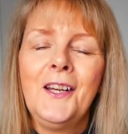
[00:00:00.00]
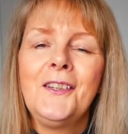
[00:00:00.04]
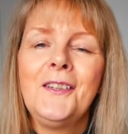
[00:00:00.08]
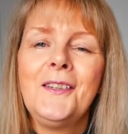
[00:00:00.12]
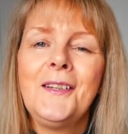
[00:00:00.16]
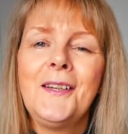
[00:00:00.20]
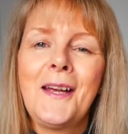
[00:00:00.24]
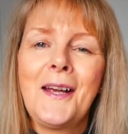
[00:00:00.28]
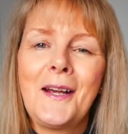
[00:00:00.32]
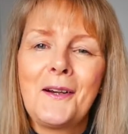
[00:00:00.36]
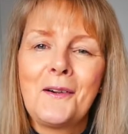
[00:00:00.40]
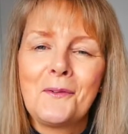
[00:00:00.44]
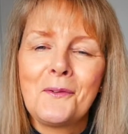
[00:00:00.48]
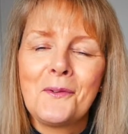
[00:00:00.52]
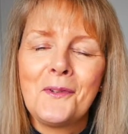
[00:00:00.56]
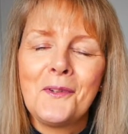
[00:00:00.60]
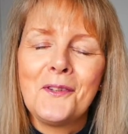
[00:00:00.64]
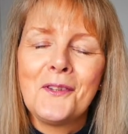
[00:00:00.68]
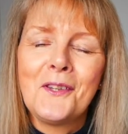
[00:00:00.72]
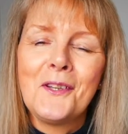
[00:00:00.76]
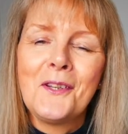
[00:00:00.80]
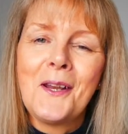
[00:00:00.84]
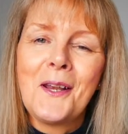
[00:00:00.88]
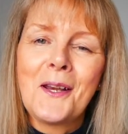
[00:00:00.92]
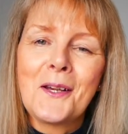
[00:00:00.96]
Now,
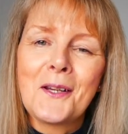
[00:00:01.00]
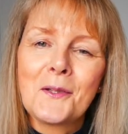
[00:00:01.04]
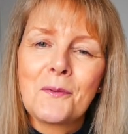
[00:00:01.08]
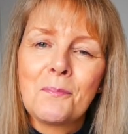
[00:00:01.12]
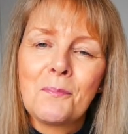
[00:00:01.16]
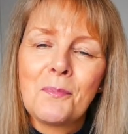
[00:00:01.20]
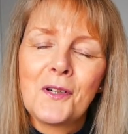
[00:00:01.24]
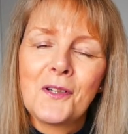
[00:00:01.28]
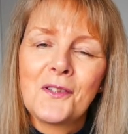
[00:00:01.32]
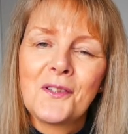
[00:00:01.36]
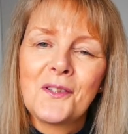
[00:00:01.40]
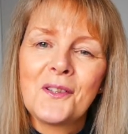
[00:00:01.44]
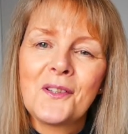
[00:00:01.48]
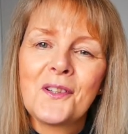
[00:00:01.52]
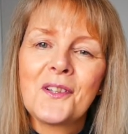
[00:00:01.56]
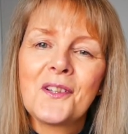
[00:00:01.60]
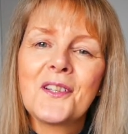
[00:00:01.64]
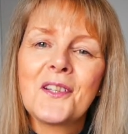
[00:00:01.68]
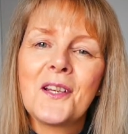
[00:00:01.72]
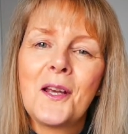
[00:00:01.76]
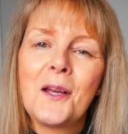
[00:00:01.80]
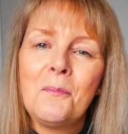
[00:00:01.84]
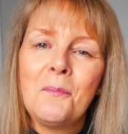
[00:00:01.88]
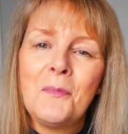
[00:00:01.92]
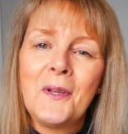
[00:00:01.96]
the next
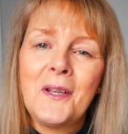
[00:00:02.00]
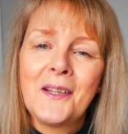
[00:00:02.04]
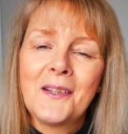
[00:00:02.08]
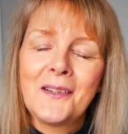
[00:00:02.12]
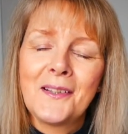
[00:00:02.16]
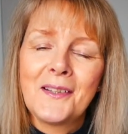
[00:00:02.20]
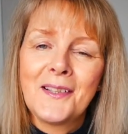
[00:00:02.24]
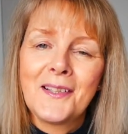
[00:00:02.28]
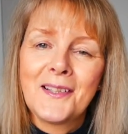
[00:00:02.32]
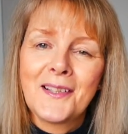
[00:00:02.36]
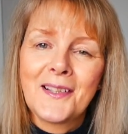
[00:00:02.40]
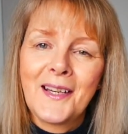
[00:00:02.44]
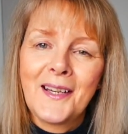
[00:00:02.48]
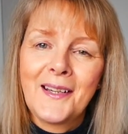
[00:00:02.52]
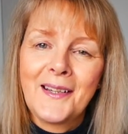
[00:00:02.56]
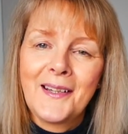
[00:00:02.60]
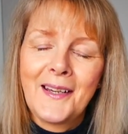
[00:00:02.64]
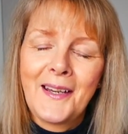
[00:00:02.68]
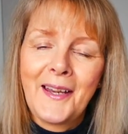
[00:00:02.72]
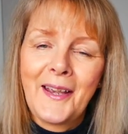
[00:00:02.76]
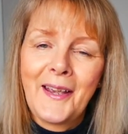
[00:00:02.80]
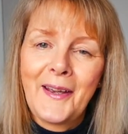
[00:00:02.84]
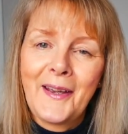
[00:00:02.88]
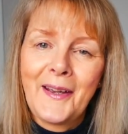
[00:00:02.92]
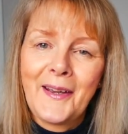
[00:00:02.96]
products are mainly
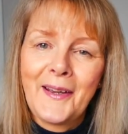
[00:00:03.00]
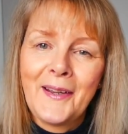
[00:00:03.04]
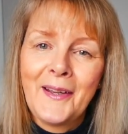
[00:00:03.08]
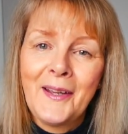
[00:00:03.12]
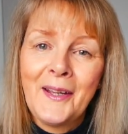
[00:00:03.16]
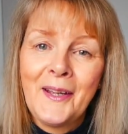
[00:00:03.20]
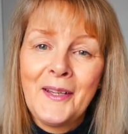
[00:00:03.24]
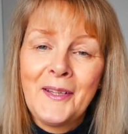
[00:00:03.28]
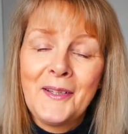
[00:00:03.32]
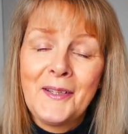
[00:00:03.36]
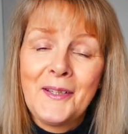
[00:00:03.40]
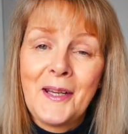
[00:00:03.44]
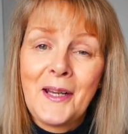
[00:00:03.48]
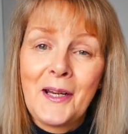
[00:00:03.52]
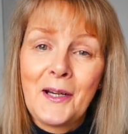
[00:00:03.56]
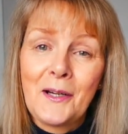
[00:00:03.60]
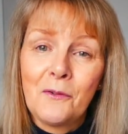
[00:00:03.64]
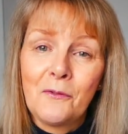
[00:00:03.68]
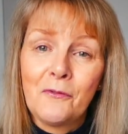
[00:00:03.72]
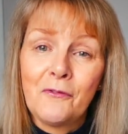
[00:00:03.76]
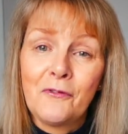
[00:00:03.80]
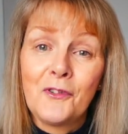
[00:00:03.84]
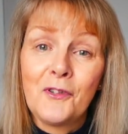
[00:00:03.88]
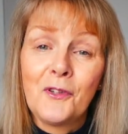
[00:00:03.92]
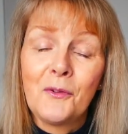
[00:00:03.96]
skincare. Now,
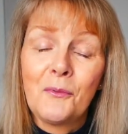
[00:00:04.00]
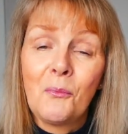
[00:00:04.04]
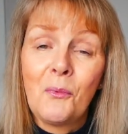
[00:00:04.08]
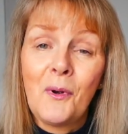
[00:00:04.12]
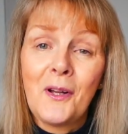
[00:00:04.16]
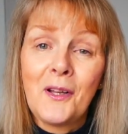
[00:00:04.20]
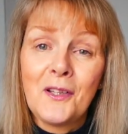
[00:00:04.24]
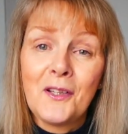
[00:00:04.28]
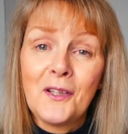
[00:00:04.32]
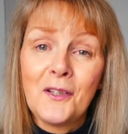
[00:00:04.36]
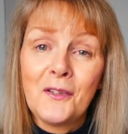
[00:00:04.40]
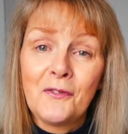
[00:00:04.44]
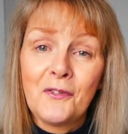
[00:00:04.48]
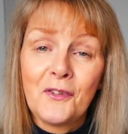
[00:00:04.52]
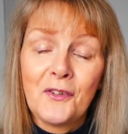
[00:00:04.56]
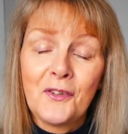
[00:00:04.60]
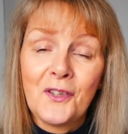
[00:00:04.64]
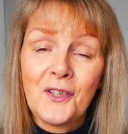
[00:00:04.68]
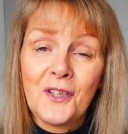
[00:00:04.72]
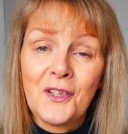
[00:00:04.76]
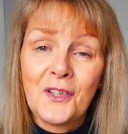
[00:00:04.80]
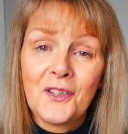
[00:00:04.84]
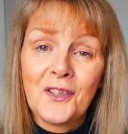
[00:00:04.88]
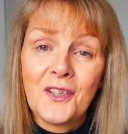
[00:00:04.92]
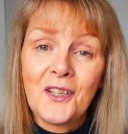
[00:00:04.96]
for well over
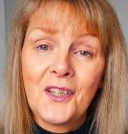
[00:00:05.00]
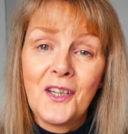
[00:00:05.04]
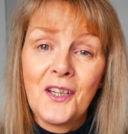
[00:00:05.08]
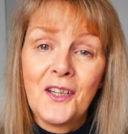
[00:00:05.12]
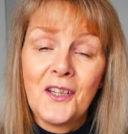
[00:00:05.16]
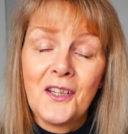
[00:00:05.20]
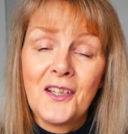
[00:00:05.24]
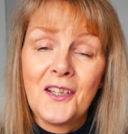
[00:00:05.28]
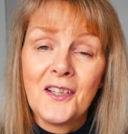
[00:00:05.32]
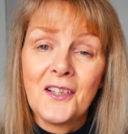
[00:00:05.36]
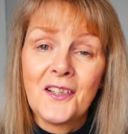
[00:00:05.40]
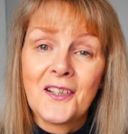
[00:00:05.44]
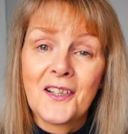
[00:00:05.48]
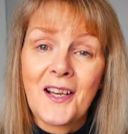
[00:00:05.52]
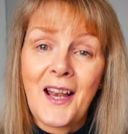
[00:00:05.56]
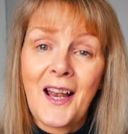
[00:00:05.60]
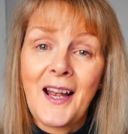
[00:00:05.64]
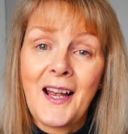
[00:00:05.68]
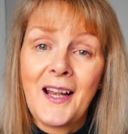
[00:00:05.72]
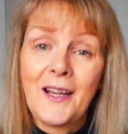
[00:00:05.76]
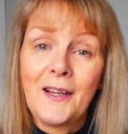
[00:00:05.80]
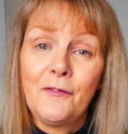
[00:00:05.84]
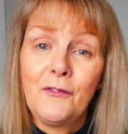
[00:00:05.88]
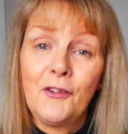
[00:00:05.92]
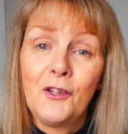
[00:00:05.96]
30 years,
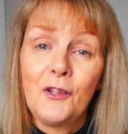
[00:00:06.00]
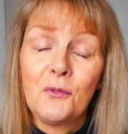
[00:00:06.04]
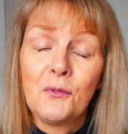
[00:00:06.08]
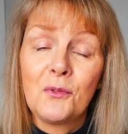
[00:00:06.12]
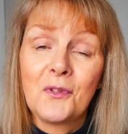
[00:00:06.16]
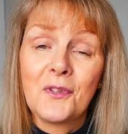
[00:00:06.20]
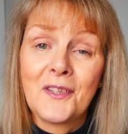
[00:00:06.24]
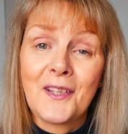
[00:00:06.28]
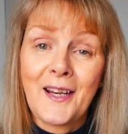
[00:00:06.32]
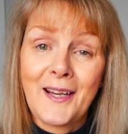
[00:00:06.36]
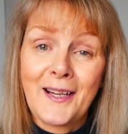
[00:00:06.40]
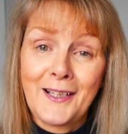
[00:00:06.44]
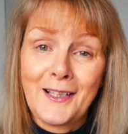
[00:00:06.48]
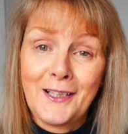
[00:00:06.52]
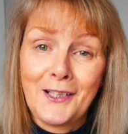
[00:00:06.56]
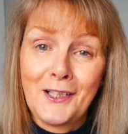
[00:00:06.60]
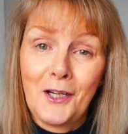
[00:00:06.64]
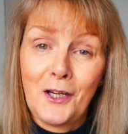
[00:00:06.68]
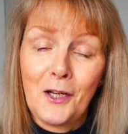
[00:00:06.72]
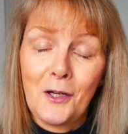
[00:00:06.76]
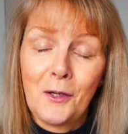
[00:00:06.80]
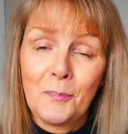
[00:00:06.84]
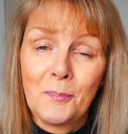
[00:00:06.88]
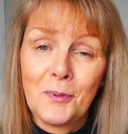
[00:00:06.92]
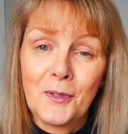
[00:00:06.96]
I've used
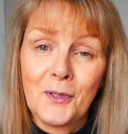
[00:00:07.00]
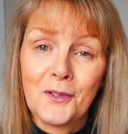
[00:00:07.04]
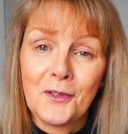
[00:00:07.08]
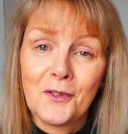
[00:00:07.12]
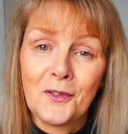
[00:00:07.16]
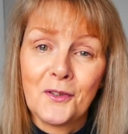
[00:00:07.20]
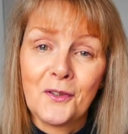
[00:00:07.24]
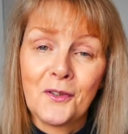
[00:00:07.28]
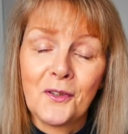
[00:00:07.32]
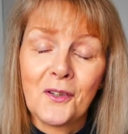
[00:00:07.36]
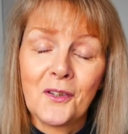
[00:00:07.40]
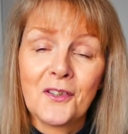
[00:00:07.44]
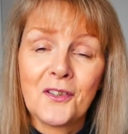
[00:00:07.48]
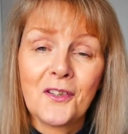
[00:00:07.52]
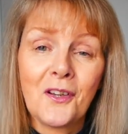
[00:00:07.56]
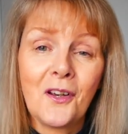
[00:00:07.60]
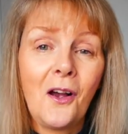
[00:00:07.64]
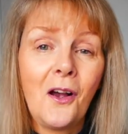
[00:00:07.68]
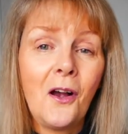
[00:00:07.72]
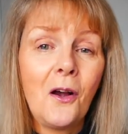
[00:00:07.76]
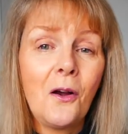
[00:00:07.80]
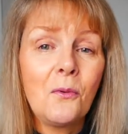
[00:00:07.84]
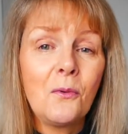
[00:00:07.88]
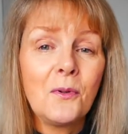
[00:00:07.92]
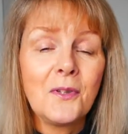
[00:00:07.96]
Declear products.
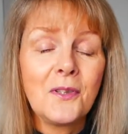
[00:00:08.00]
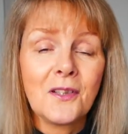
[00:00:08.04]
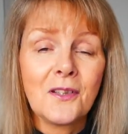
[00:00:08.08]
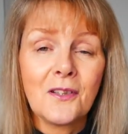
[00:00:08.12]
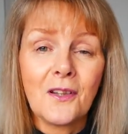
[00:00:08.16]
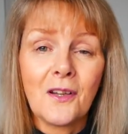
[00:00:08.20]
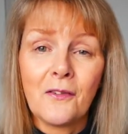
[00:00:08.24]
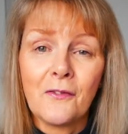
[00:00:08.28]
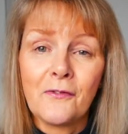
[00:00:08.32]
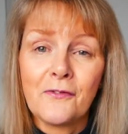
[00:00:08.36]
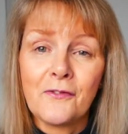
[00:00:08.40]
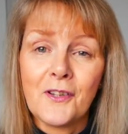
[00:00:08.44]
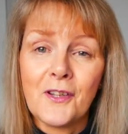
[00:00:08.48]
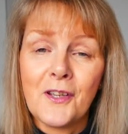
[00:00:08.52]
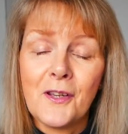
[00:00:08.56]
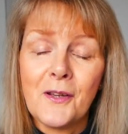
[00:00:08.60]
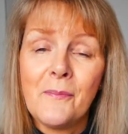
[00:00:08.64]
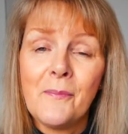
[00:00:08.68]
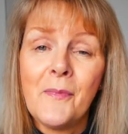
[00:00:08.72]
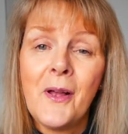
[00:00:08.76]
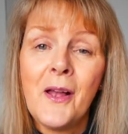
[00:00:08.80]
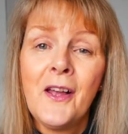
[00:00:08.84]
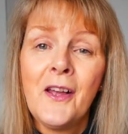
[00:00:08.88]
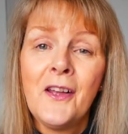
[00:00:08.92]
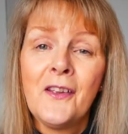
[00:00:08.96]
Always love
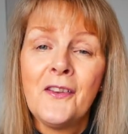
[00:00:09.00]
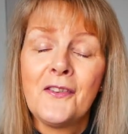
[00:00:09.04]
them.